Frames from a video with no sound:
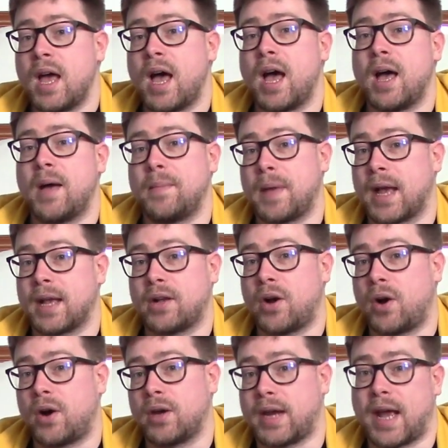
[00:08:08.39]
I
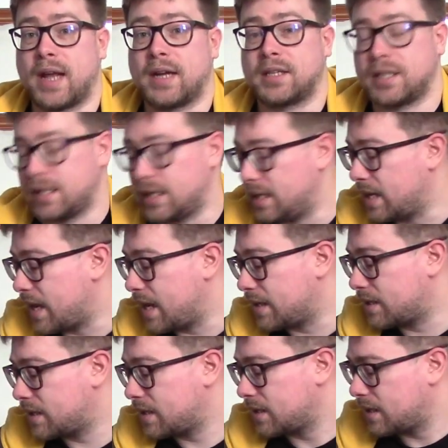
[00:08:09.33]
can't actually
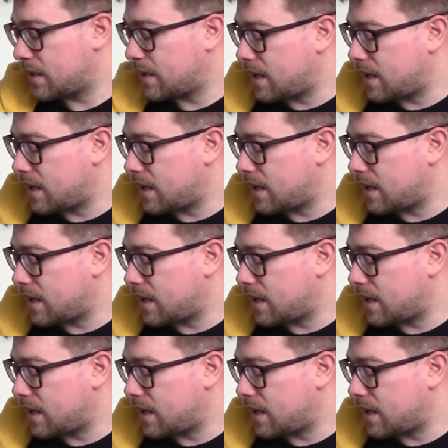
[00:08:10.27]
get